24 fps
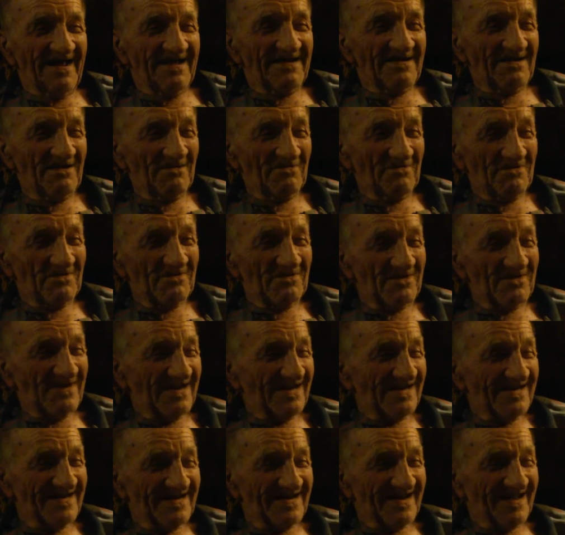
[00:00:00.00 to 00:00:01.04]
Not
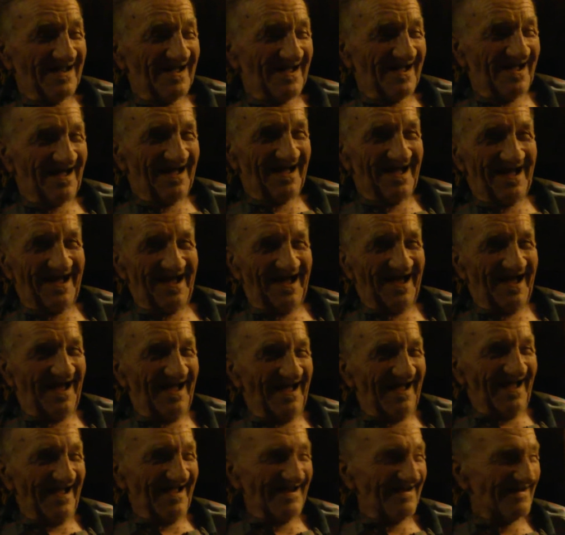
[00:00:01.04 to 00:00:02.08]
really.
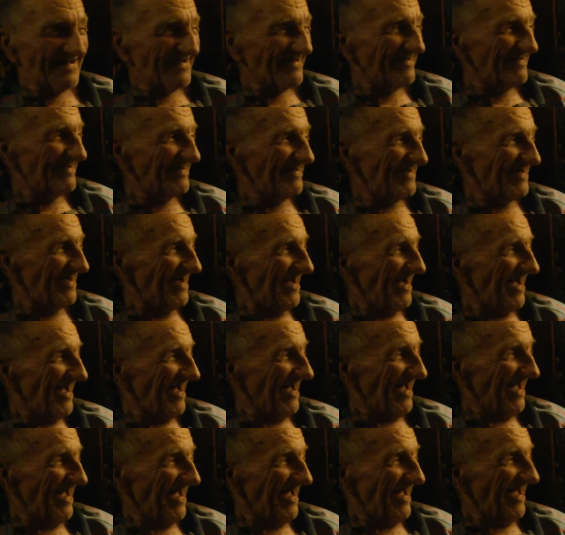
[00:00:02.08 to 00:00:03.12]
No.
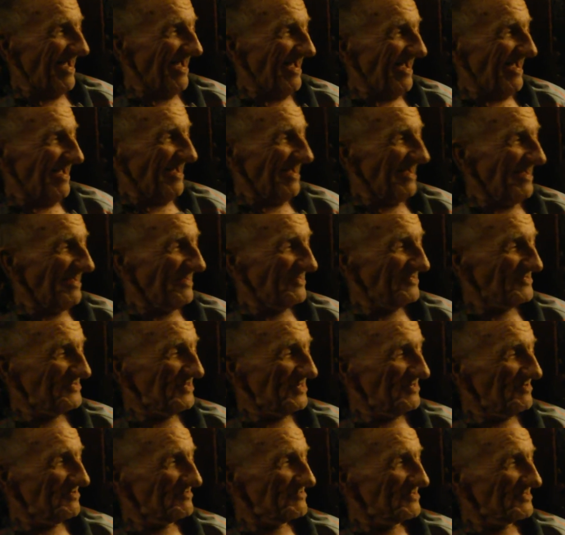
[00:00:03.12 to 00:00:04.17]
And
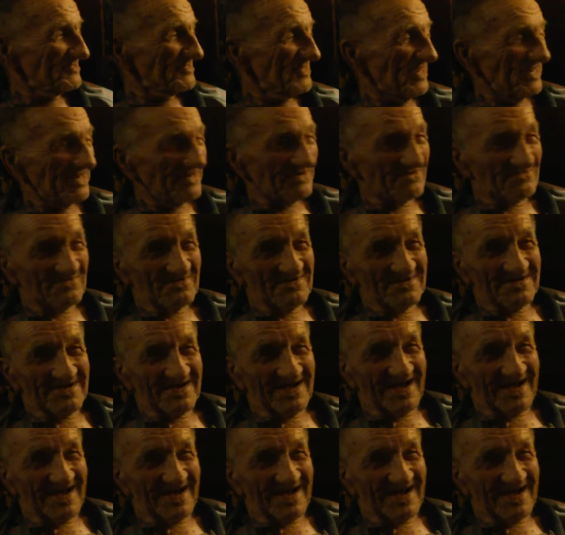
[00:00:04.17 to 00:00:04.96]
she was the second one.